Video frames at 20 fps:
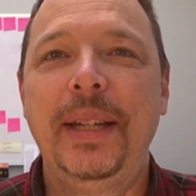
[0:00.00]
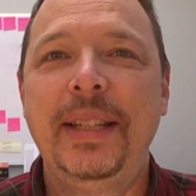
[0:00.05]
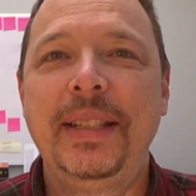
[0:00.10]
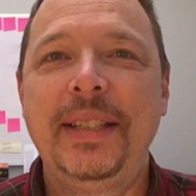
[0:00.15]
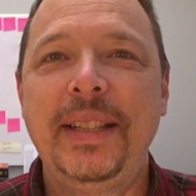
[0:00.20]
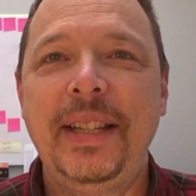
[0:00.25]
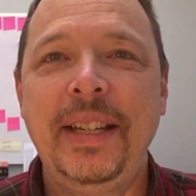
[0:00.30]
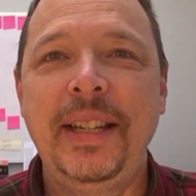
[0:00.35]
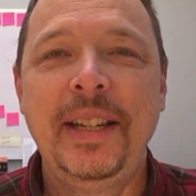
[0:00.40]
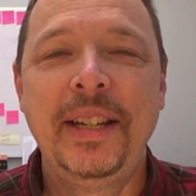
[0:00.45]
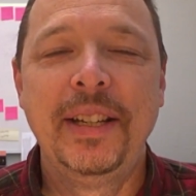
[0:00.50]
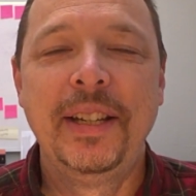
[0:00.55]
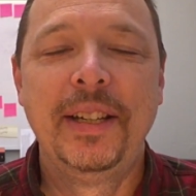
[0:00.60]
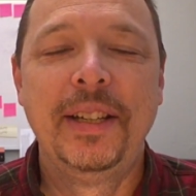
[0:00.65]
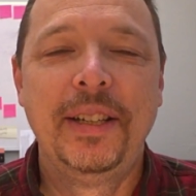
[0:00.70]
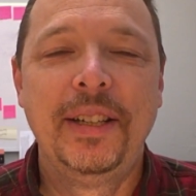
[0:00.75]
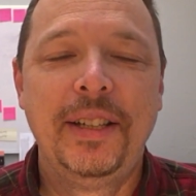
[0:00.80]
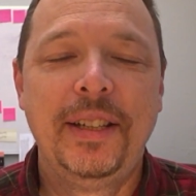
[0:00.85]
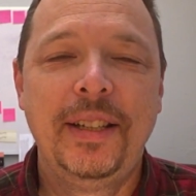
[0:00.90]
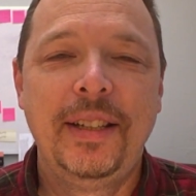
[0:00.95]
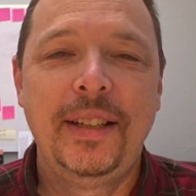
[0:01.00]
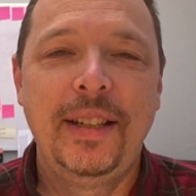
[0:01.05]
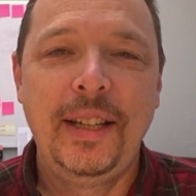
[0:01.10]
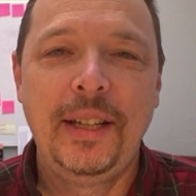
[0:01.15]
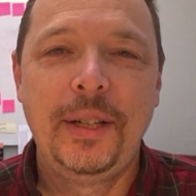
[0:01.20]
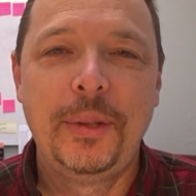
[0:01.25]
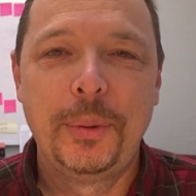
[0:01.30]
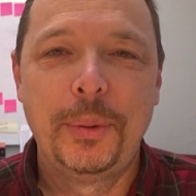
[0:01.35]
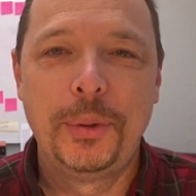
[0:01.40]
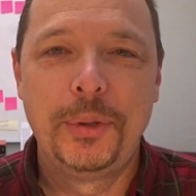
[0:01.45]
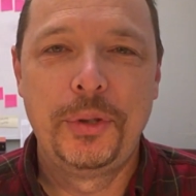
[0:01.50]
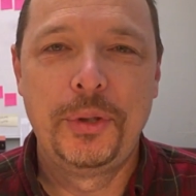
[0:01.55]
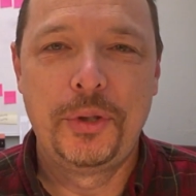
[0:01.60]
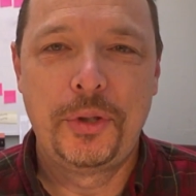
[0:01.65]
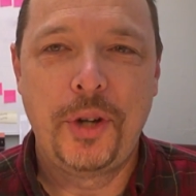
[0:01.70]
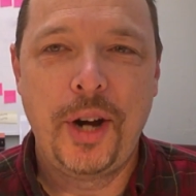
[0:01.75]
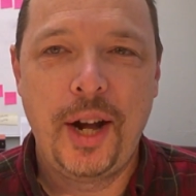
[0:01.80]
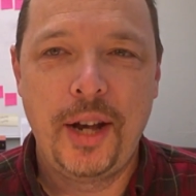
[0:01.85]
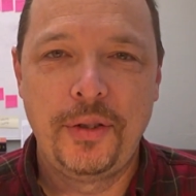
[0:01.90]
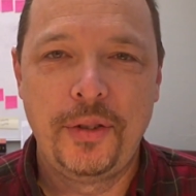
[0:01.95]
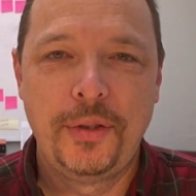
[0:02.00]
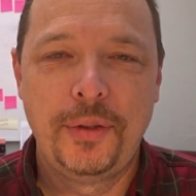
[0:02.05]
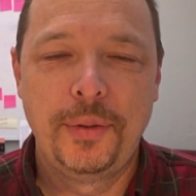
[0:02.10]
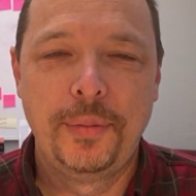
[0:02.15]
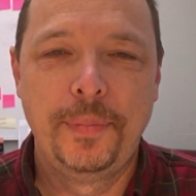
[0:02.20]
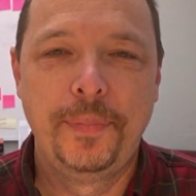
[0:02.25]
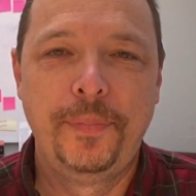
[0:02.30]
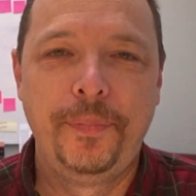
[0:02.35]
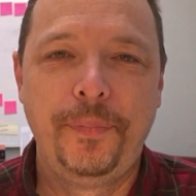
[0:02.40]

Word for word: Busy equals stress.